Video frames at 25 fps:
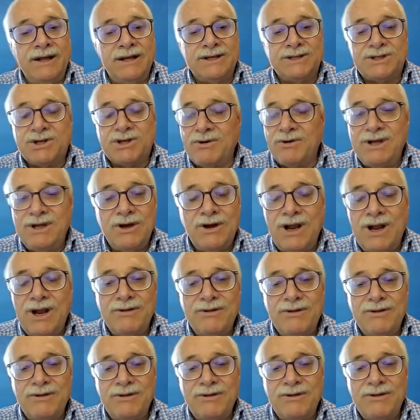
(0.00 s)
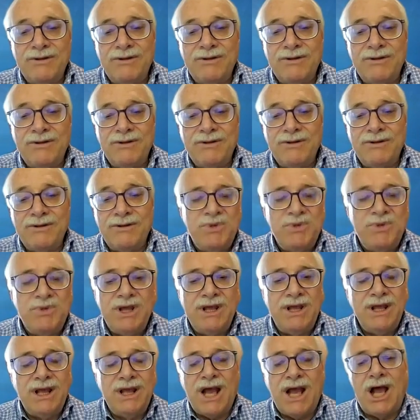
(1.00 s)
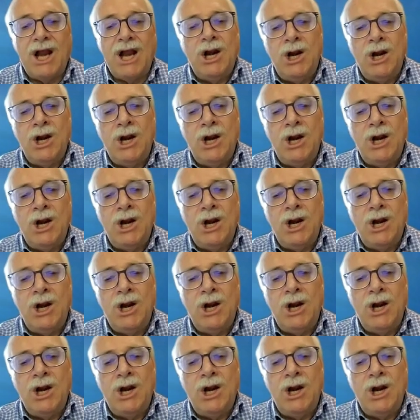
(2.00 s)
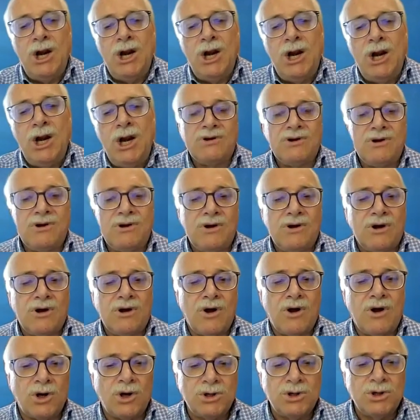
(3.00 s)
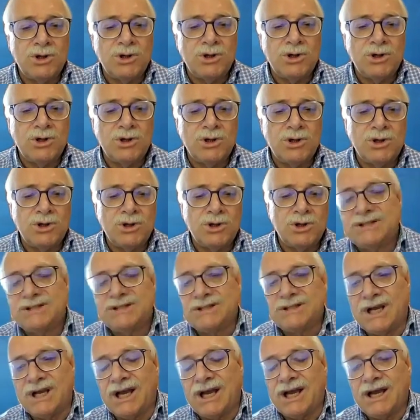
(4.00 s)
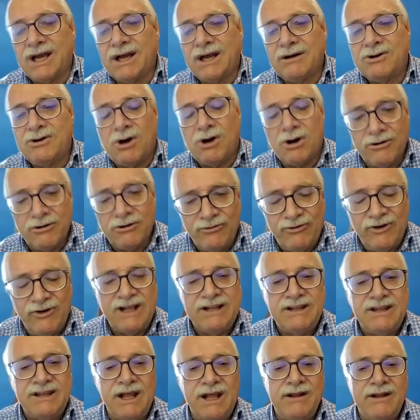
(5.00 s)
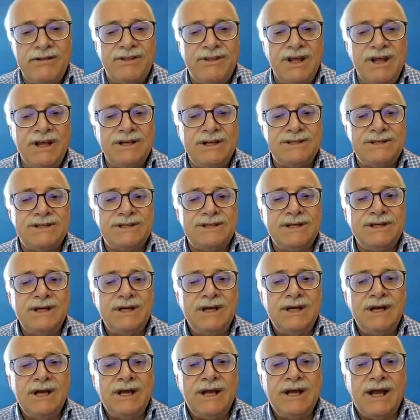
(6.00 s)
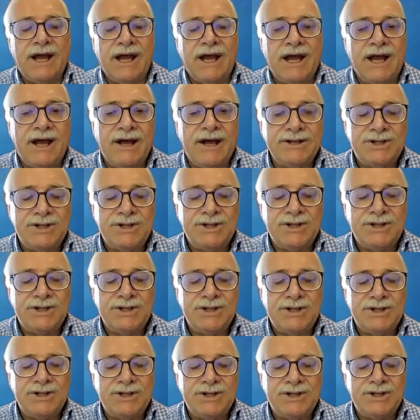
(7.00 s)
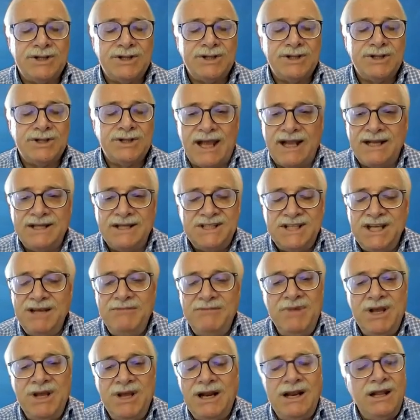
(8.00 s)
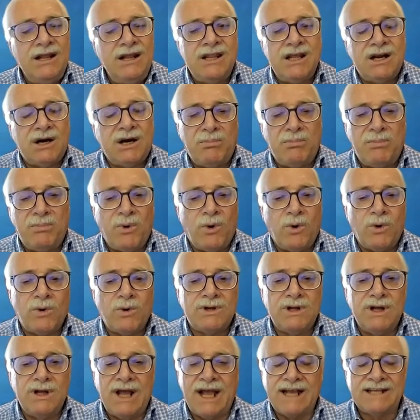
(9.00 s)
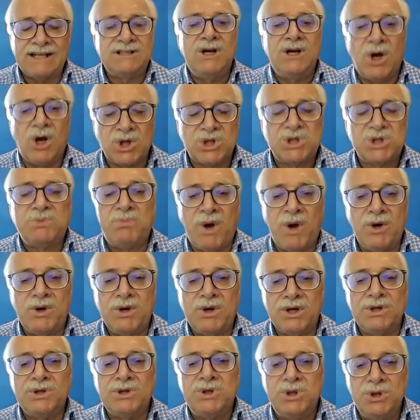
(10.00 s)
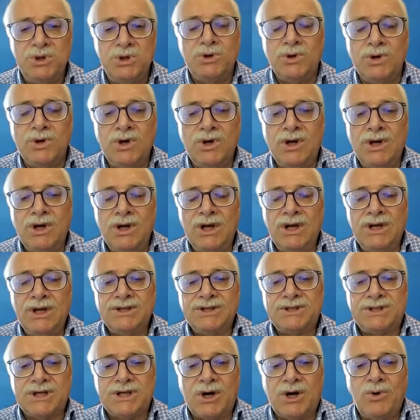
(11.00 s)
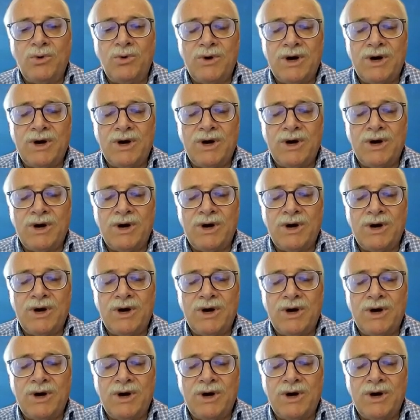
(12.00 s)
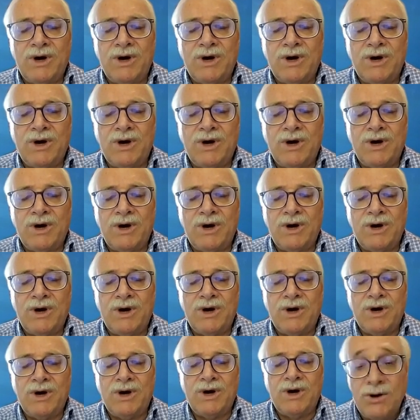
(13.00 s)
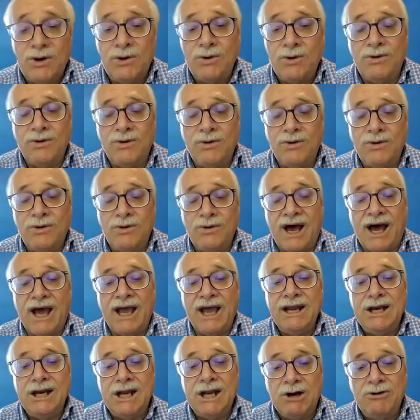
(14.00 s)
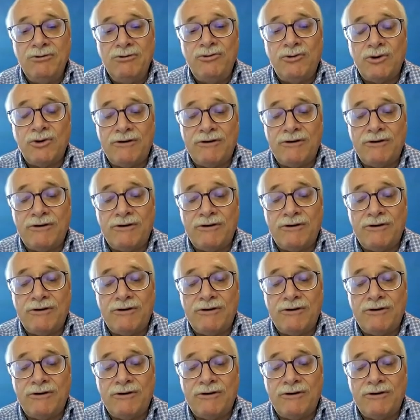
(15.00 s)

so, you know, there, there, there seems to be a lot of controversial things, uh, conflicting things, uh, to which the president and seemingly the report has not spoken to. So, uh, so yeah, um, uh, I Mr. know, I, I know to... for a